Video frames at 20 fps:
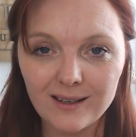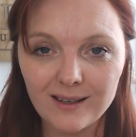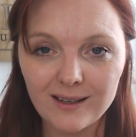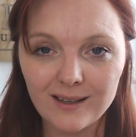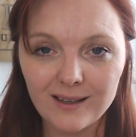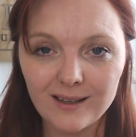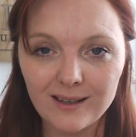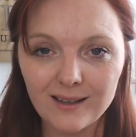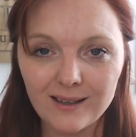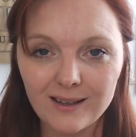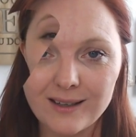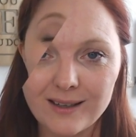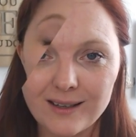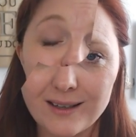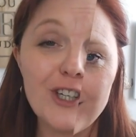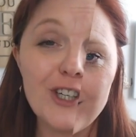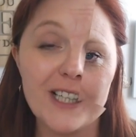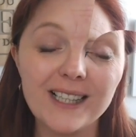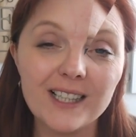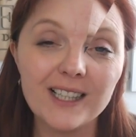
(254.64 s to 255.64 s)
So the
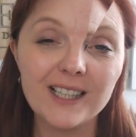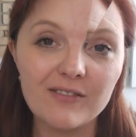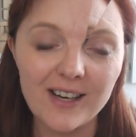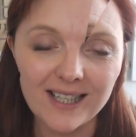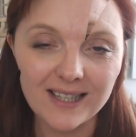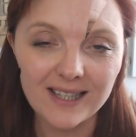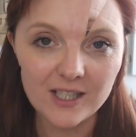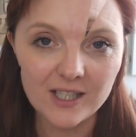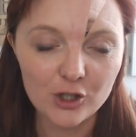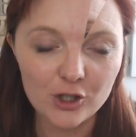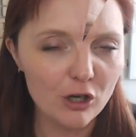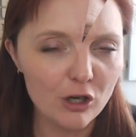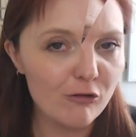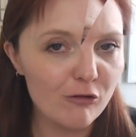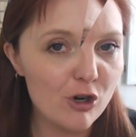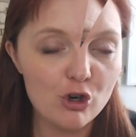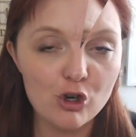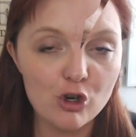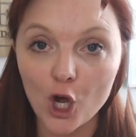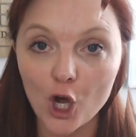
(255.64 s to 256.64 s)
real advantage
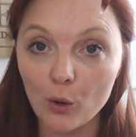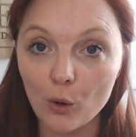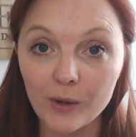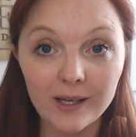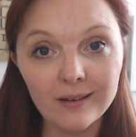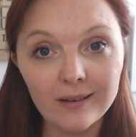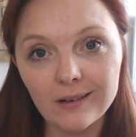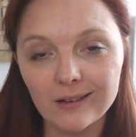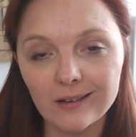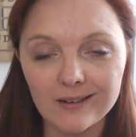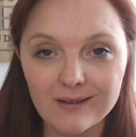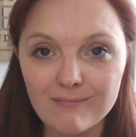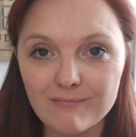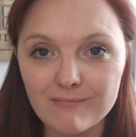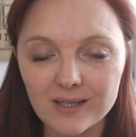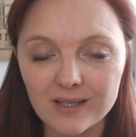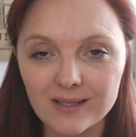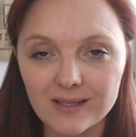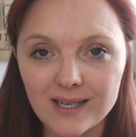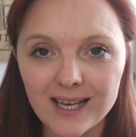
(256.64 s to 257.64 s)
of knowing your
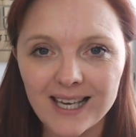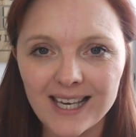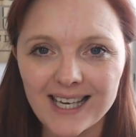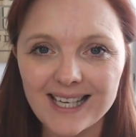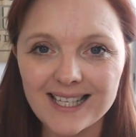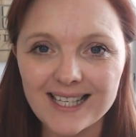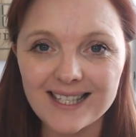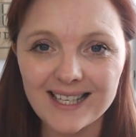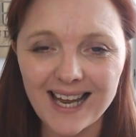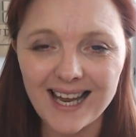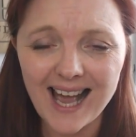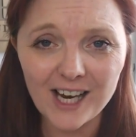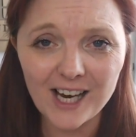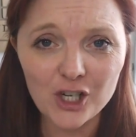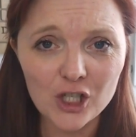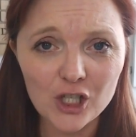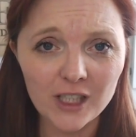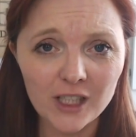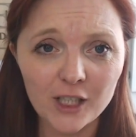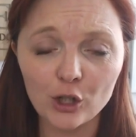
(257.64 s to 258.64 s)
numbers is that
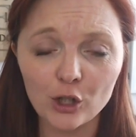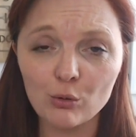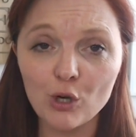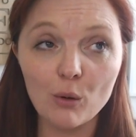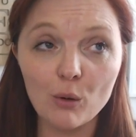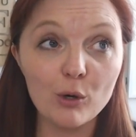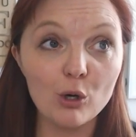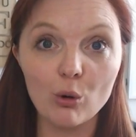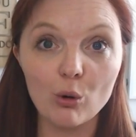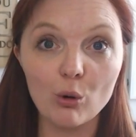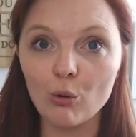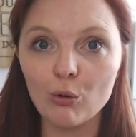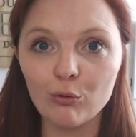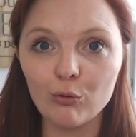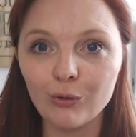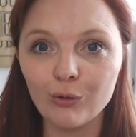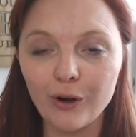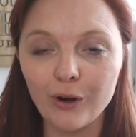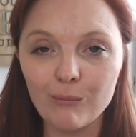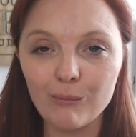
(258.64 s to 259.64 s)
actually you know an
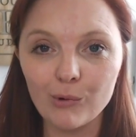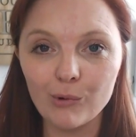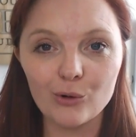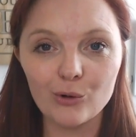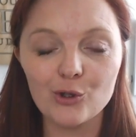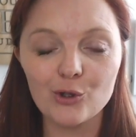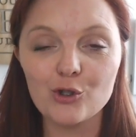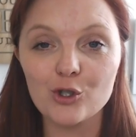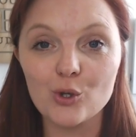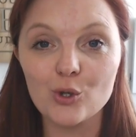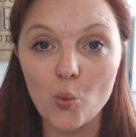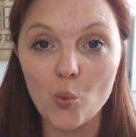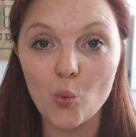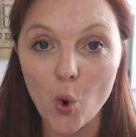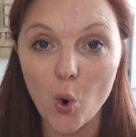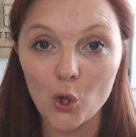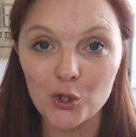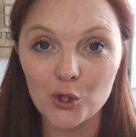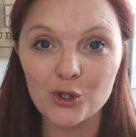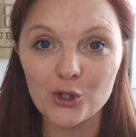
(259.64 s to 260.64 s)
awful lot more than just
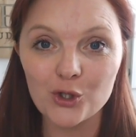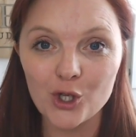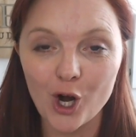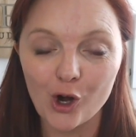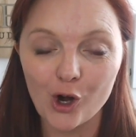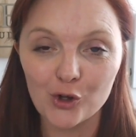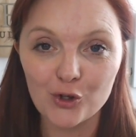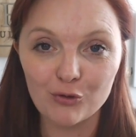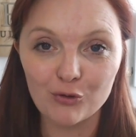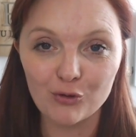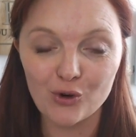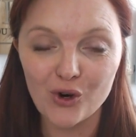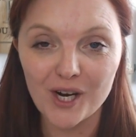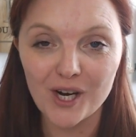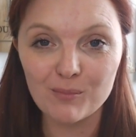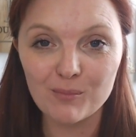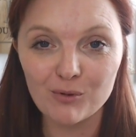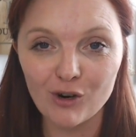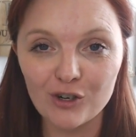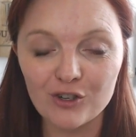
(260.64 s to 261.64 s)
what to charge for
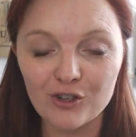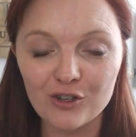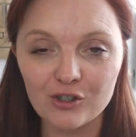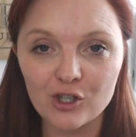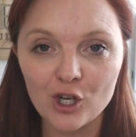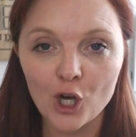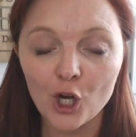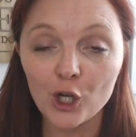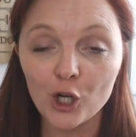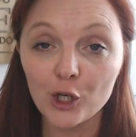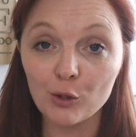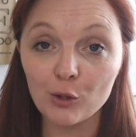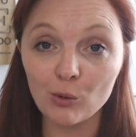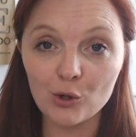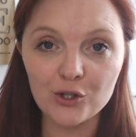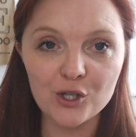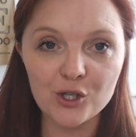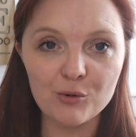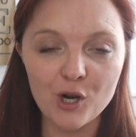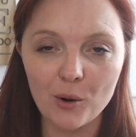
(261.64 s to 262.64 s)
a product. You
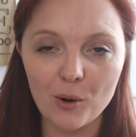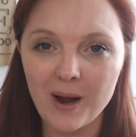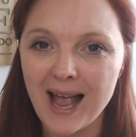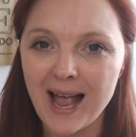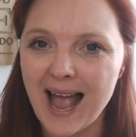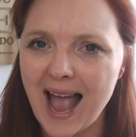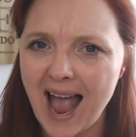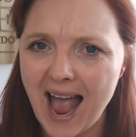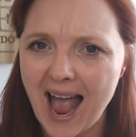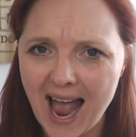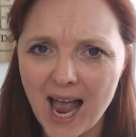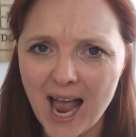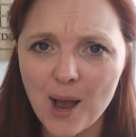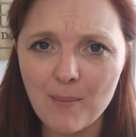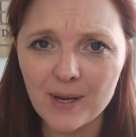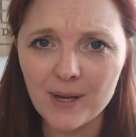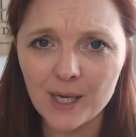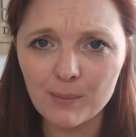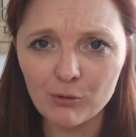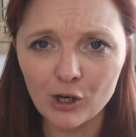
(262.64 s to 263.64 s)
also know how
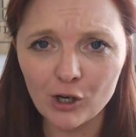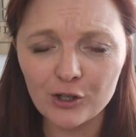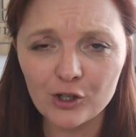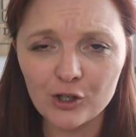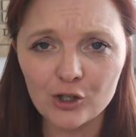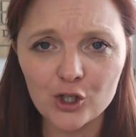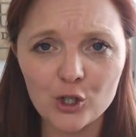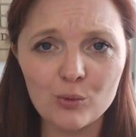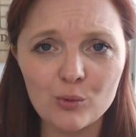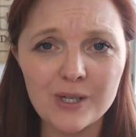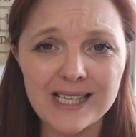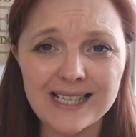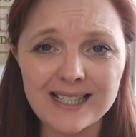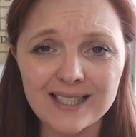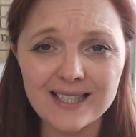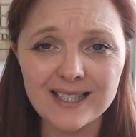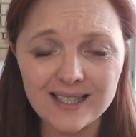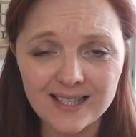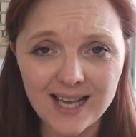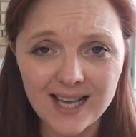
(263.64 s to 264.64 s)
many products you
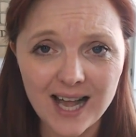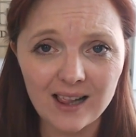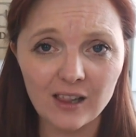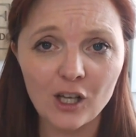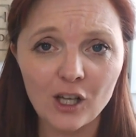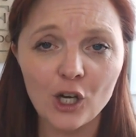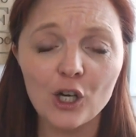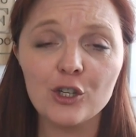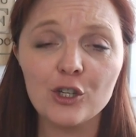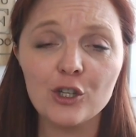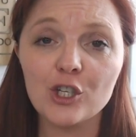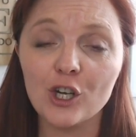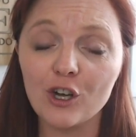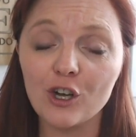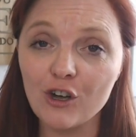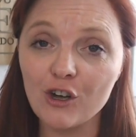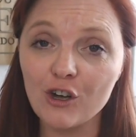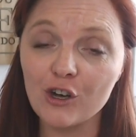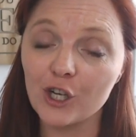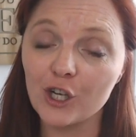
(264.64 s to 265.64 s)
need to sell to
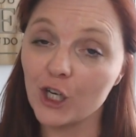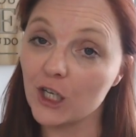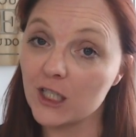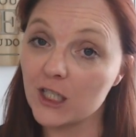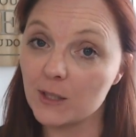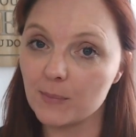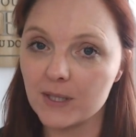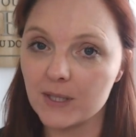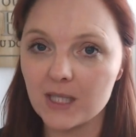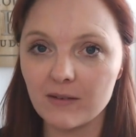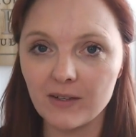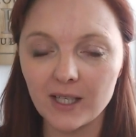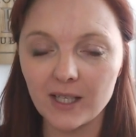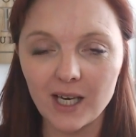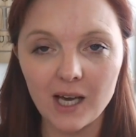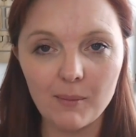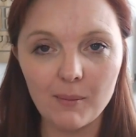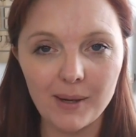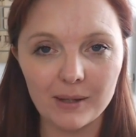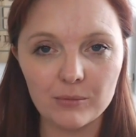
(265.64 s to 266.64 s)
earn a
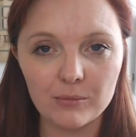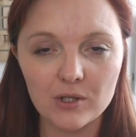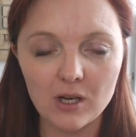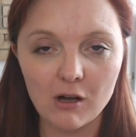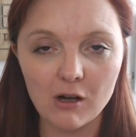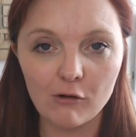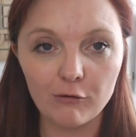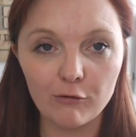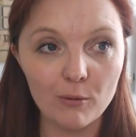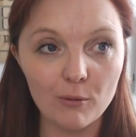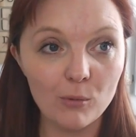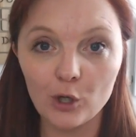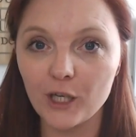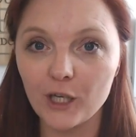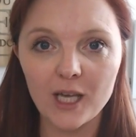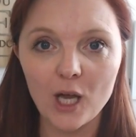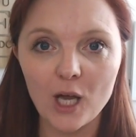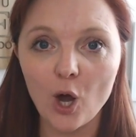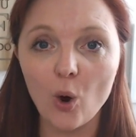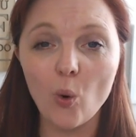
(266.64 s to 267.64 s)
specific amount of
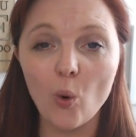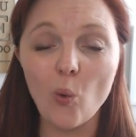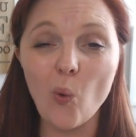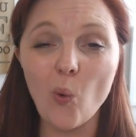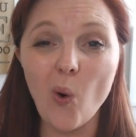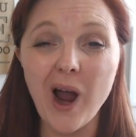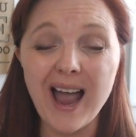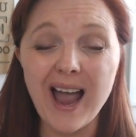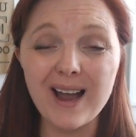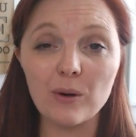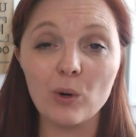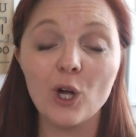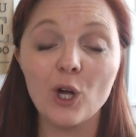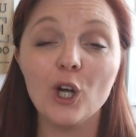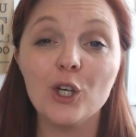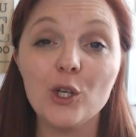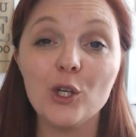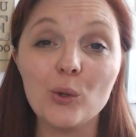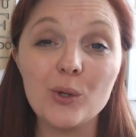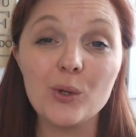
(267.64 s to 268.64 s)
money. Wow,
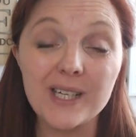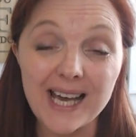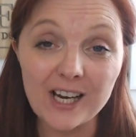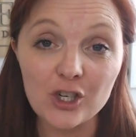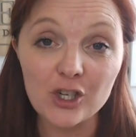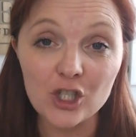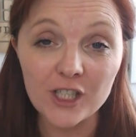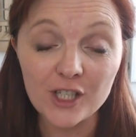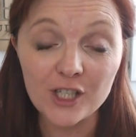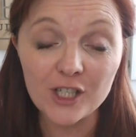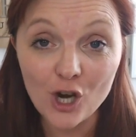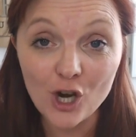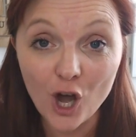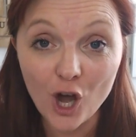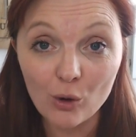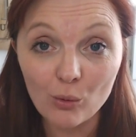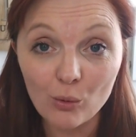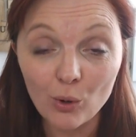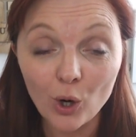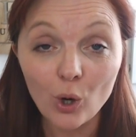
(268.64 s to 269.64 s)
you could actually
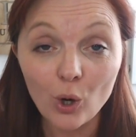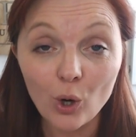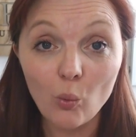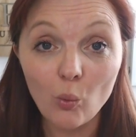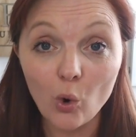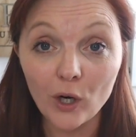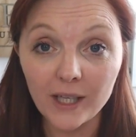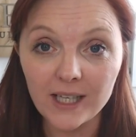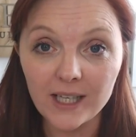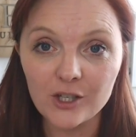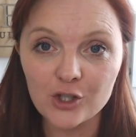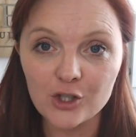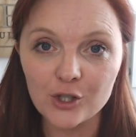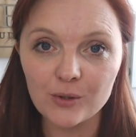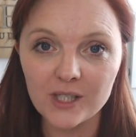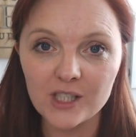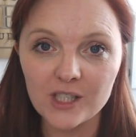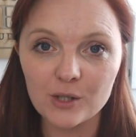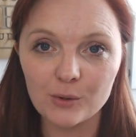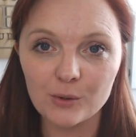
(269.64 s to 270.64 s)
know what it is you
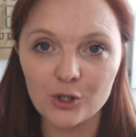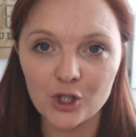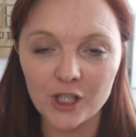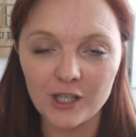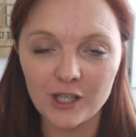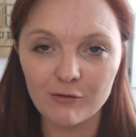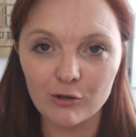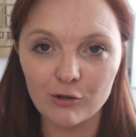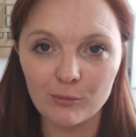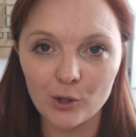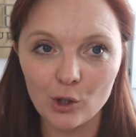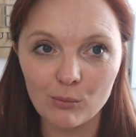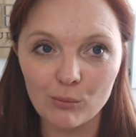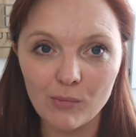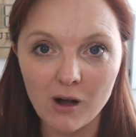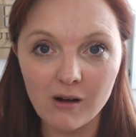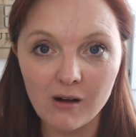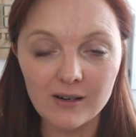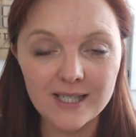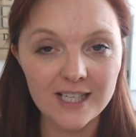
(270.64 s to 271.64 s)
need to achieve from your
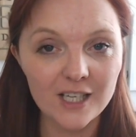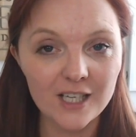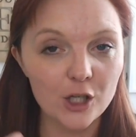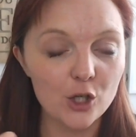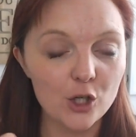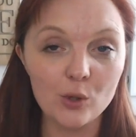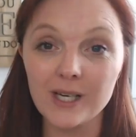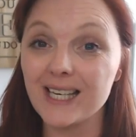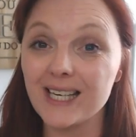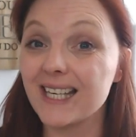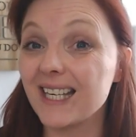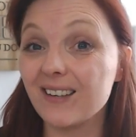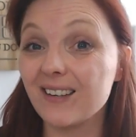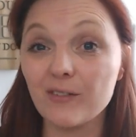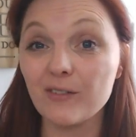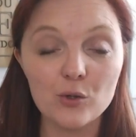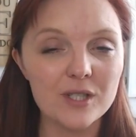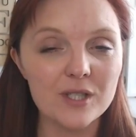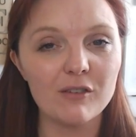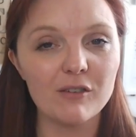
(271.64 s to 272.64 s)
marketing. You can
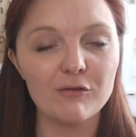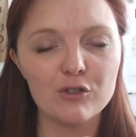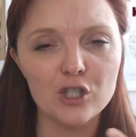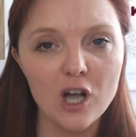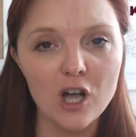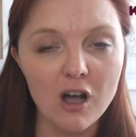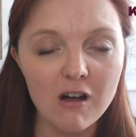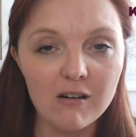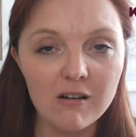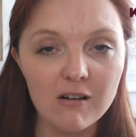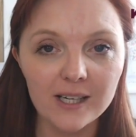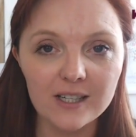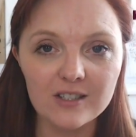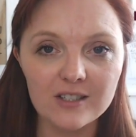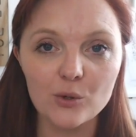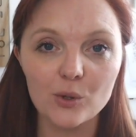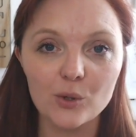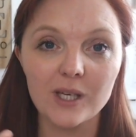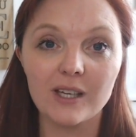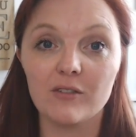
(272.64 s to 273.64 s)
give yourself
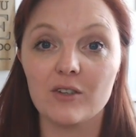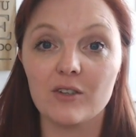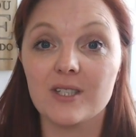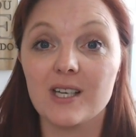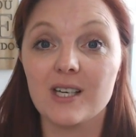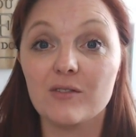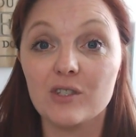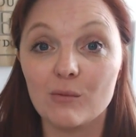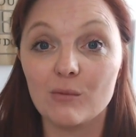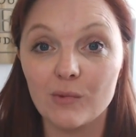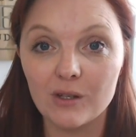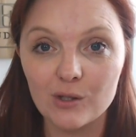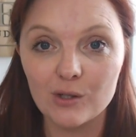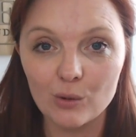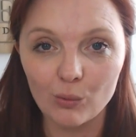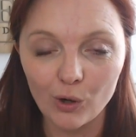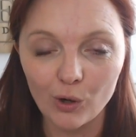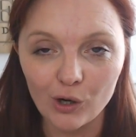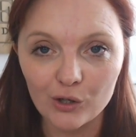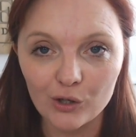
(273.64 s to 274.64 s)
targets, you can give yourself something
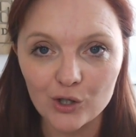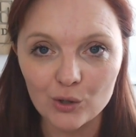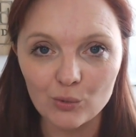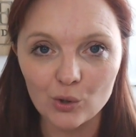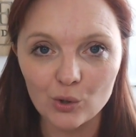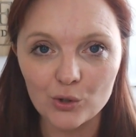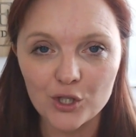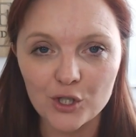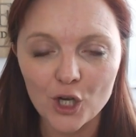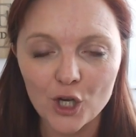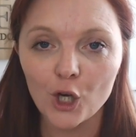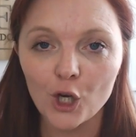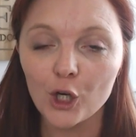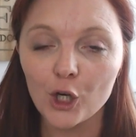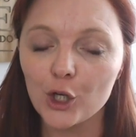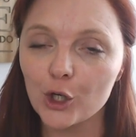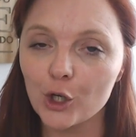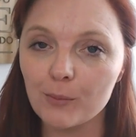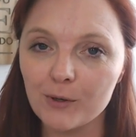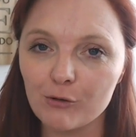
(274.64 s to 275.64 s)
to work towards.
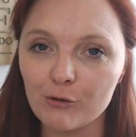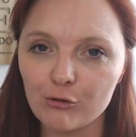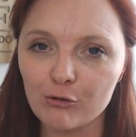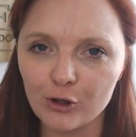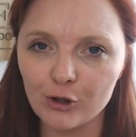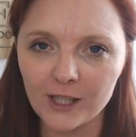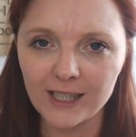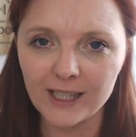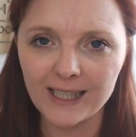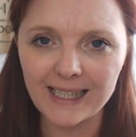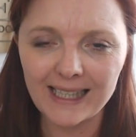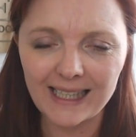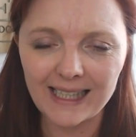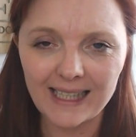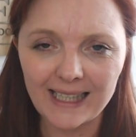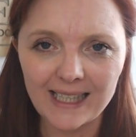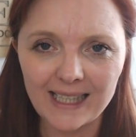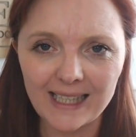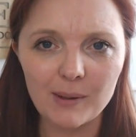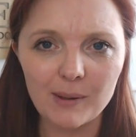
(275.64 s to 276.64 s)
You can be really
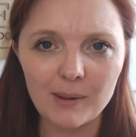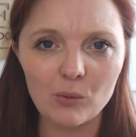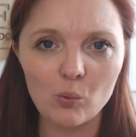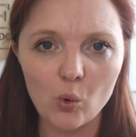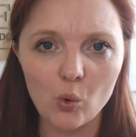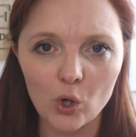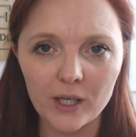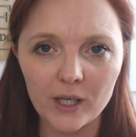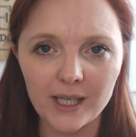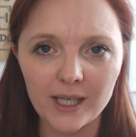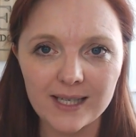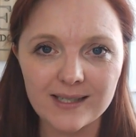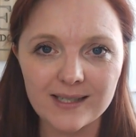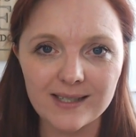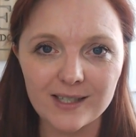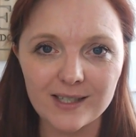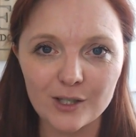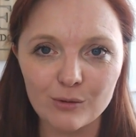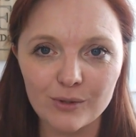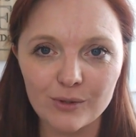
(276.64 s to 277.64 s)
clear about what it is
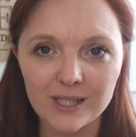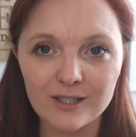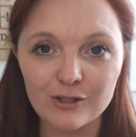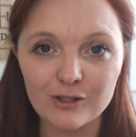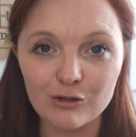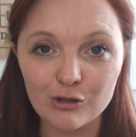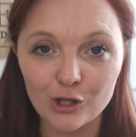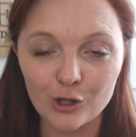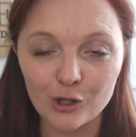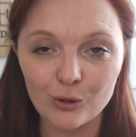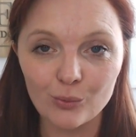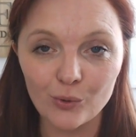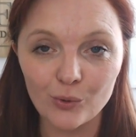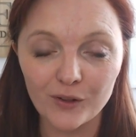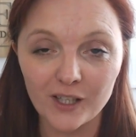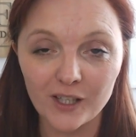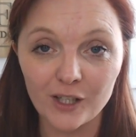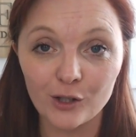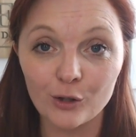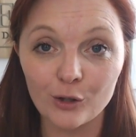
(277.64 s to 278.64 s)
that you need to do
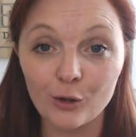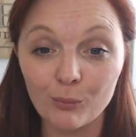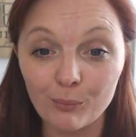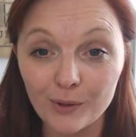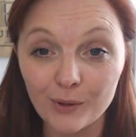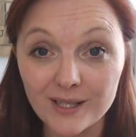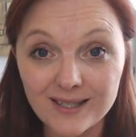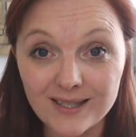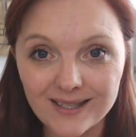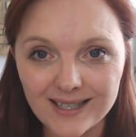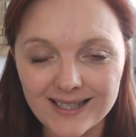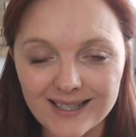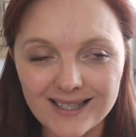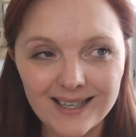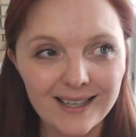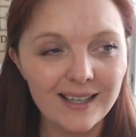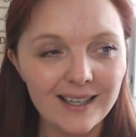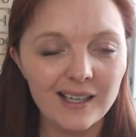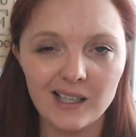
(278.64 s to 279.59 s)
within your business.